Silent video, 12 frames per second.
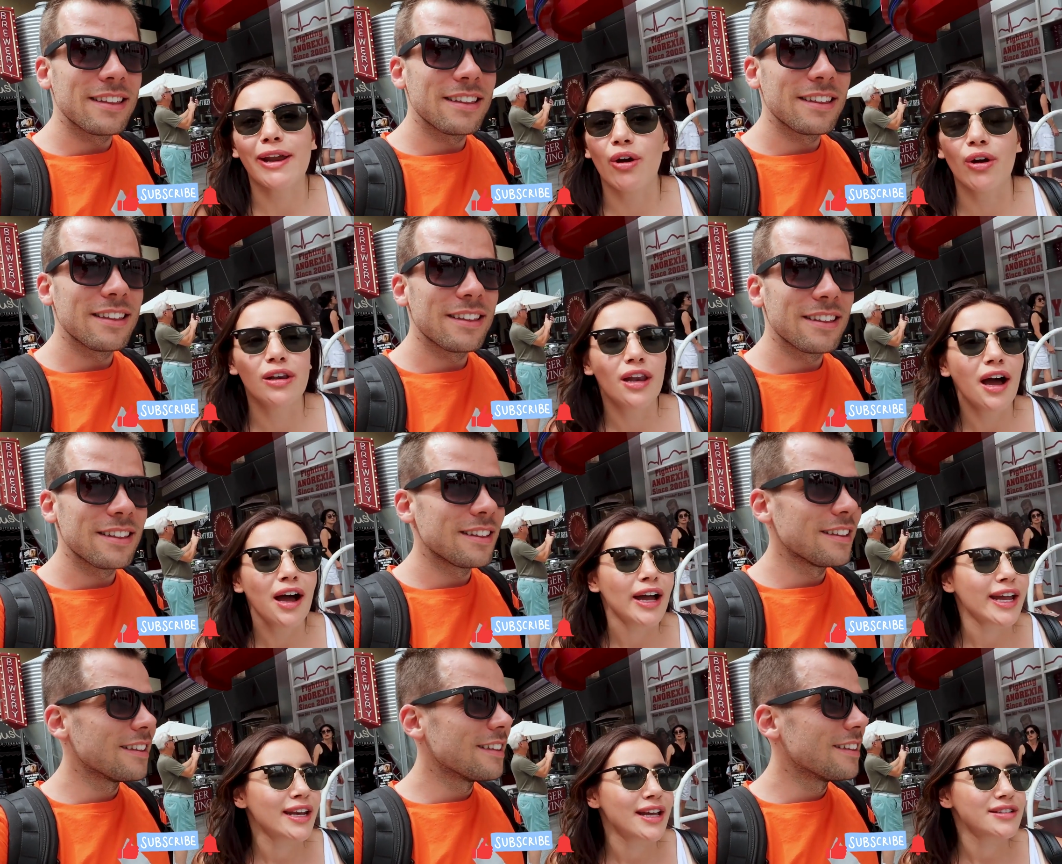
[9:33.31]
Speaker 1: about it
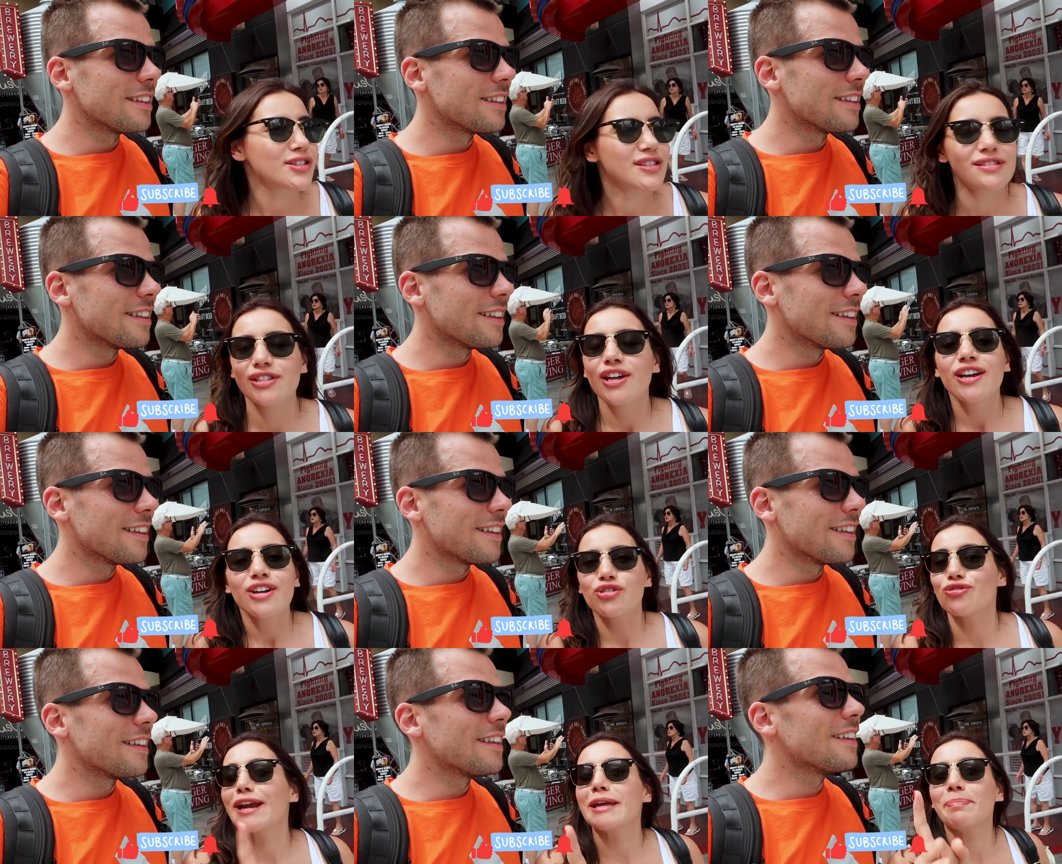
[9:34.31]
online. It's
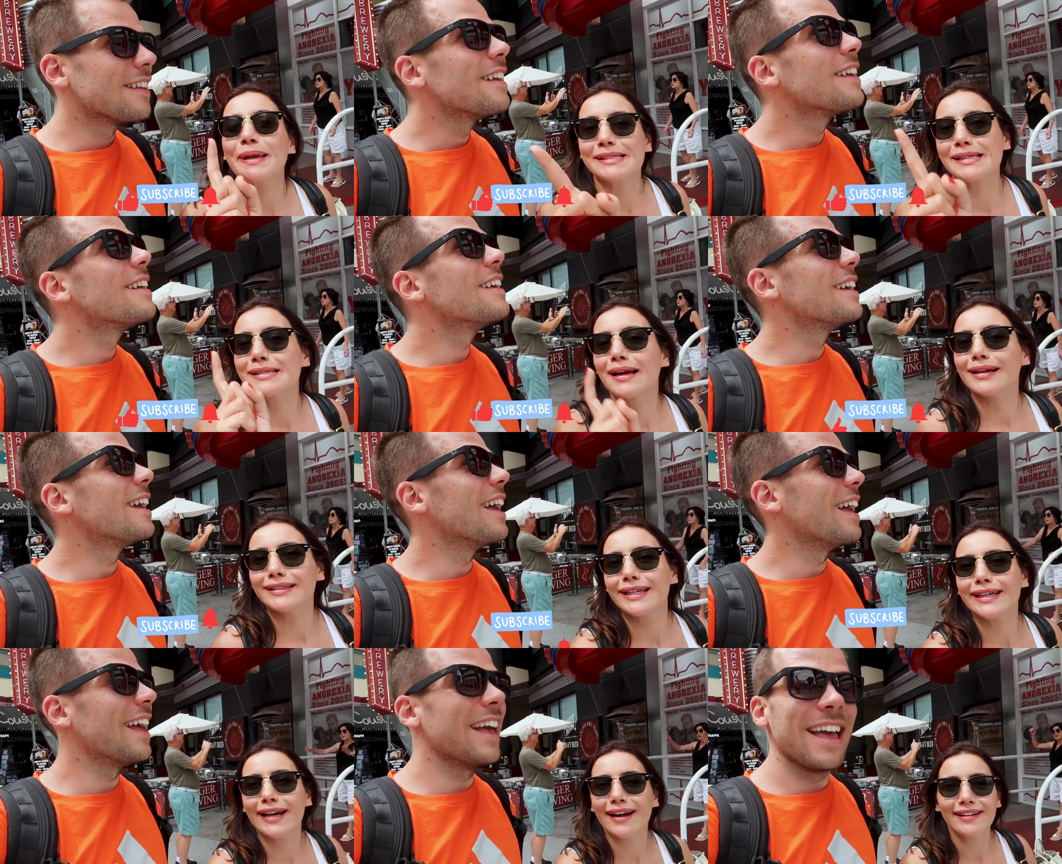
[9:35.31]
a great business
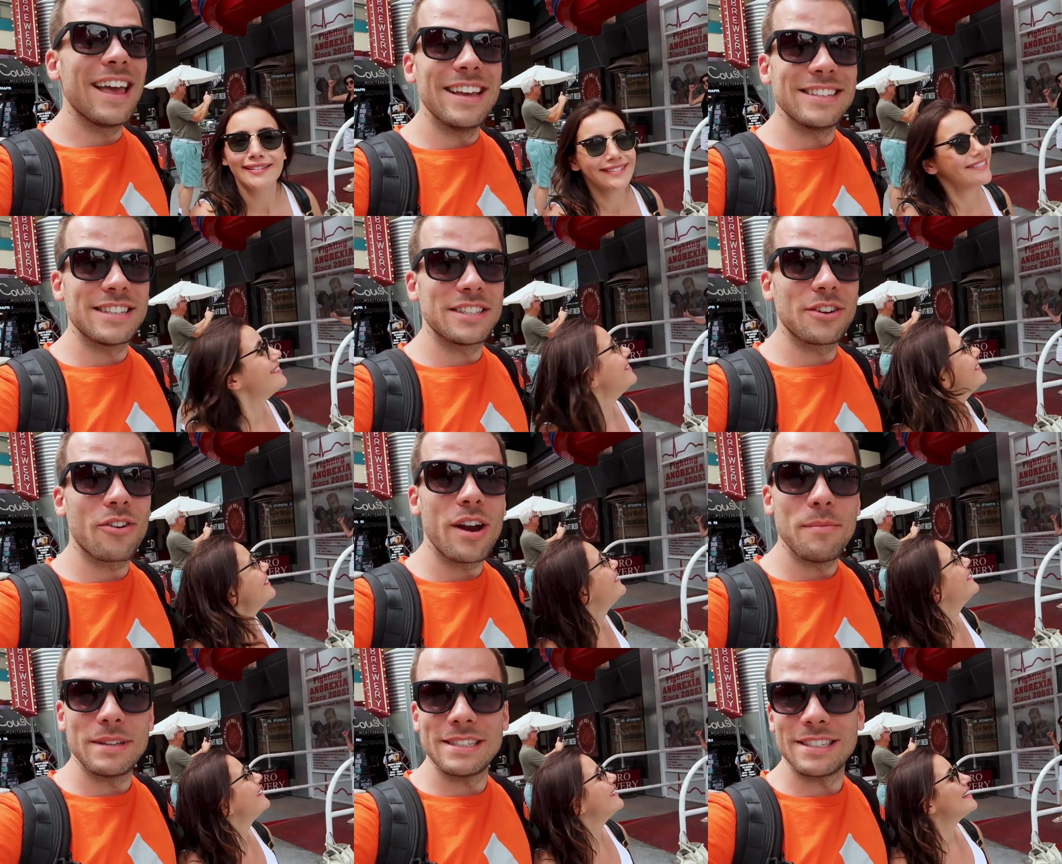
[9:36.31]
idea. It
Speaker 2: is. It's a
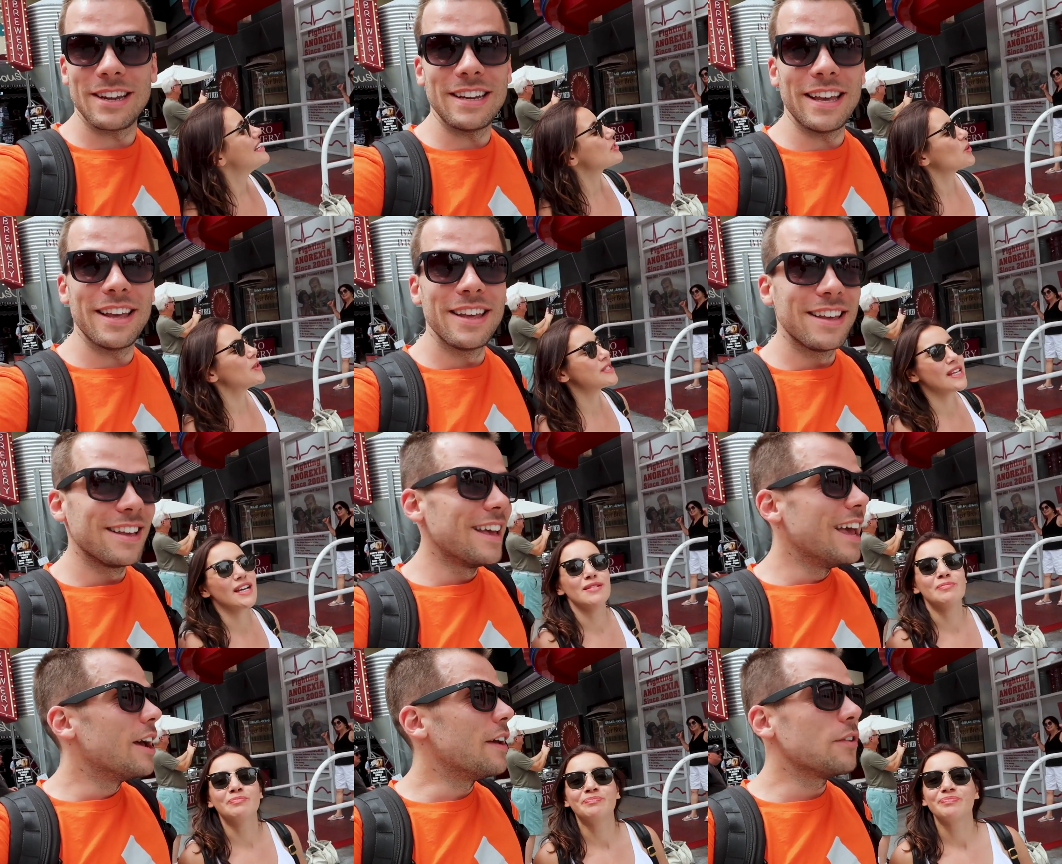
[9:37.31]
great business idea. It's
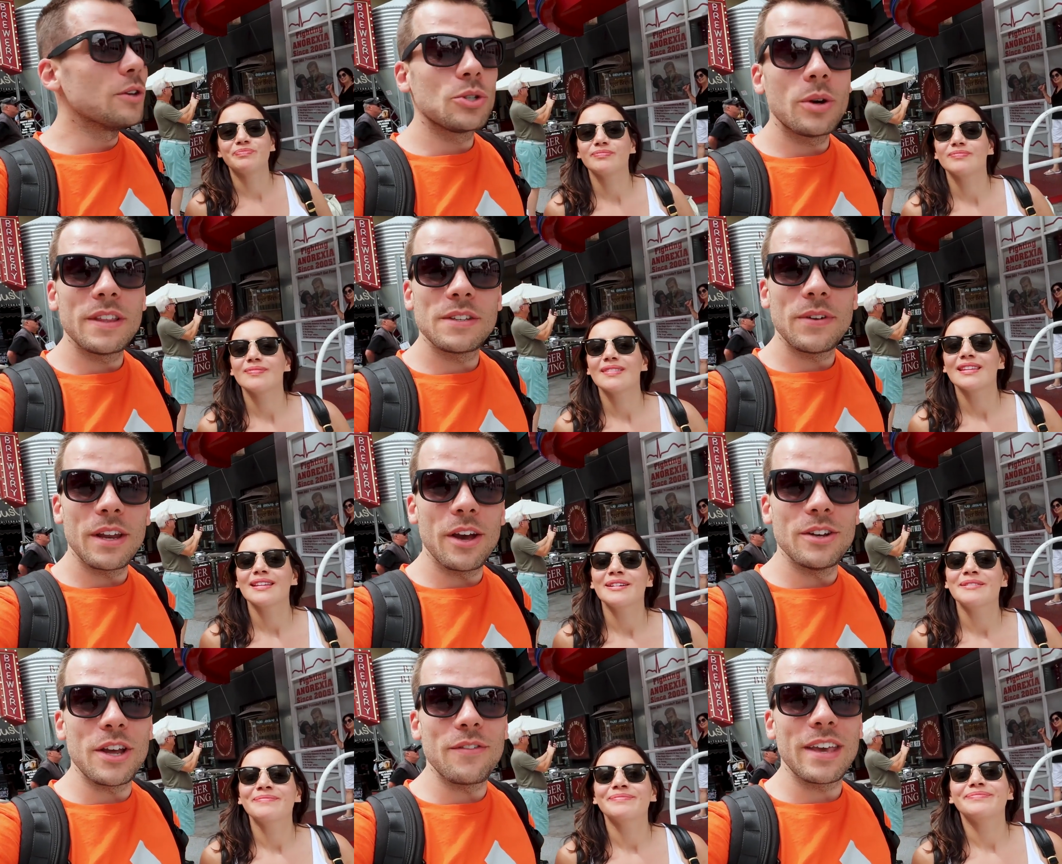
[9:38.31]
awesome. If you enjoyed this
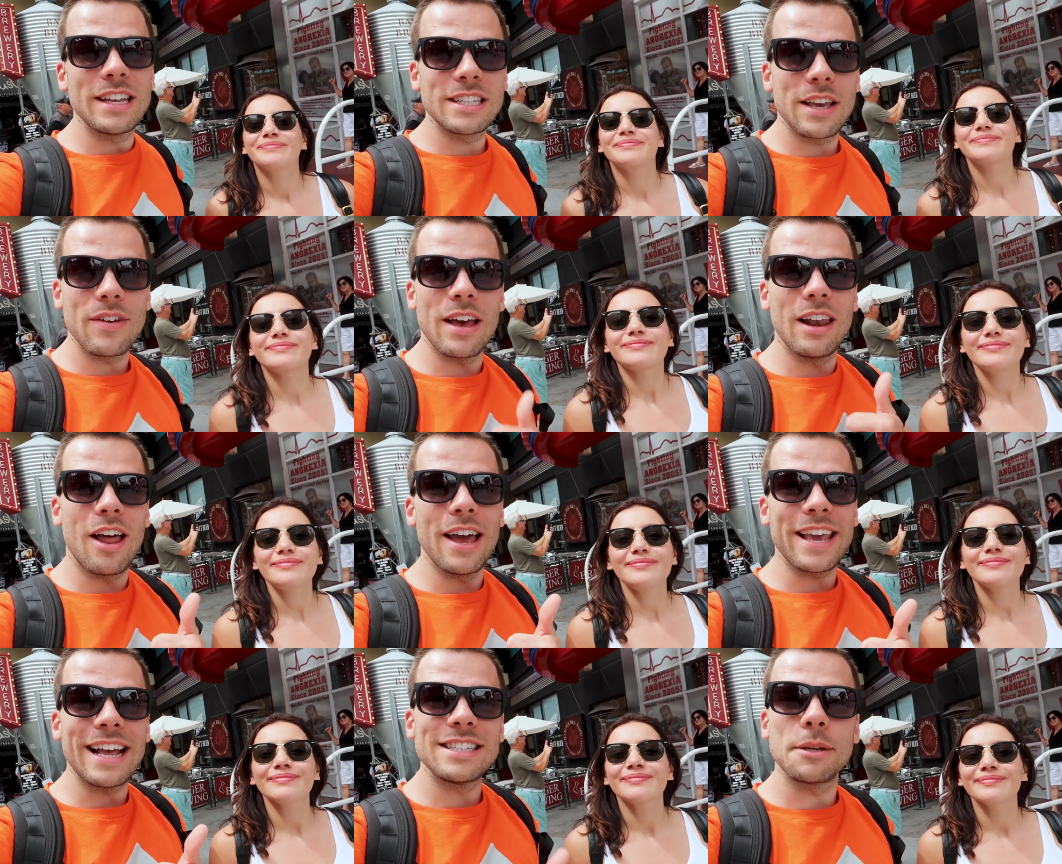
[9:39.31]
video, don't forget to give it a
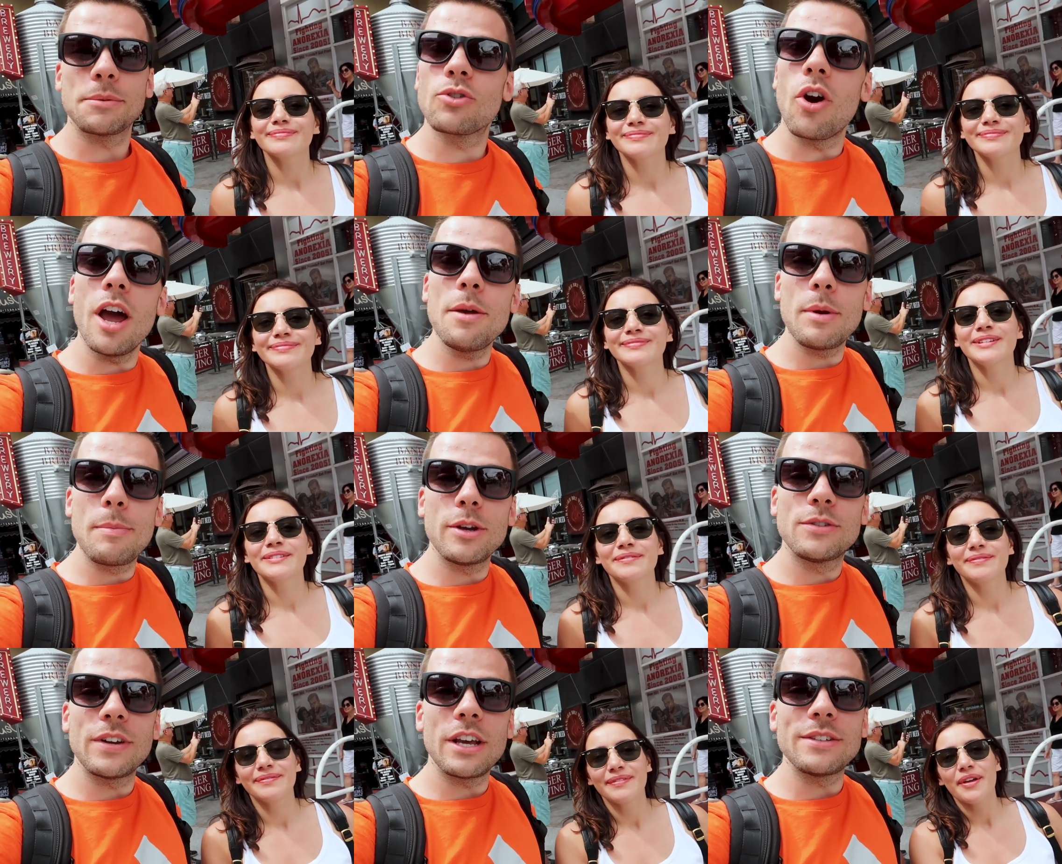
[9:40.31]
like and subscribe. We
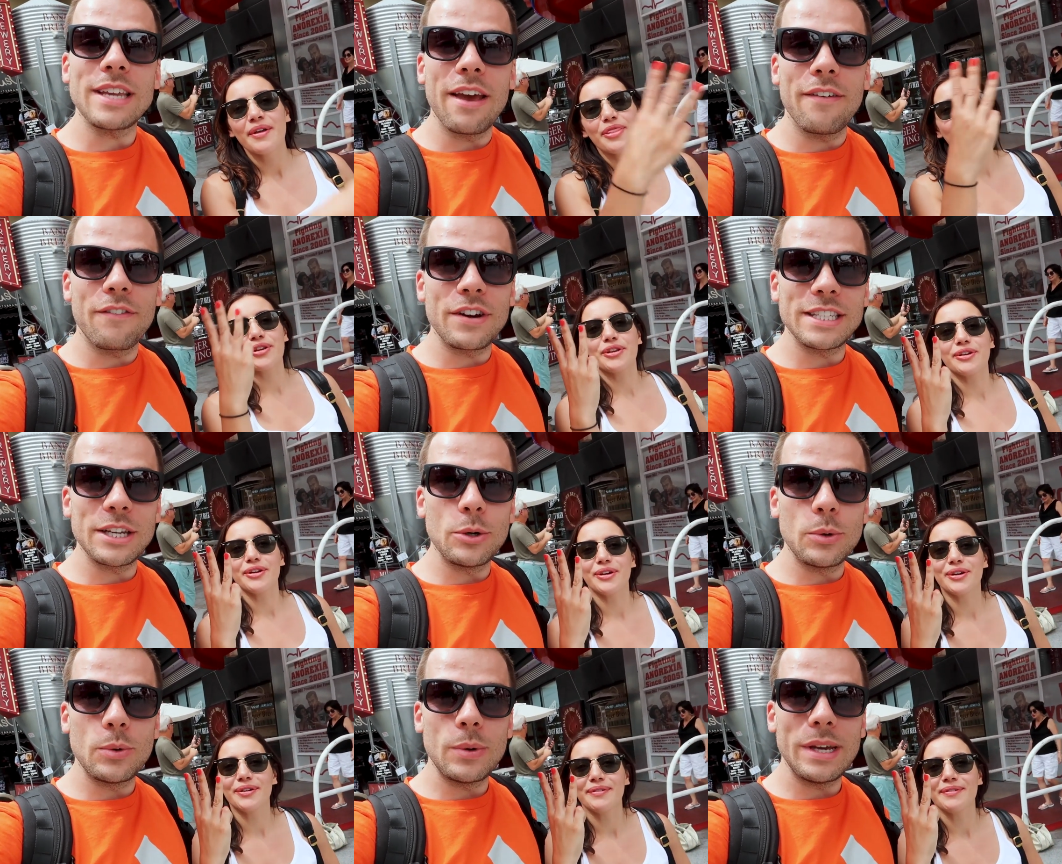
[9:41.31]
post videos every single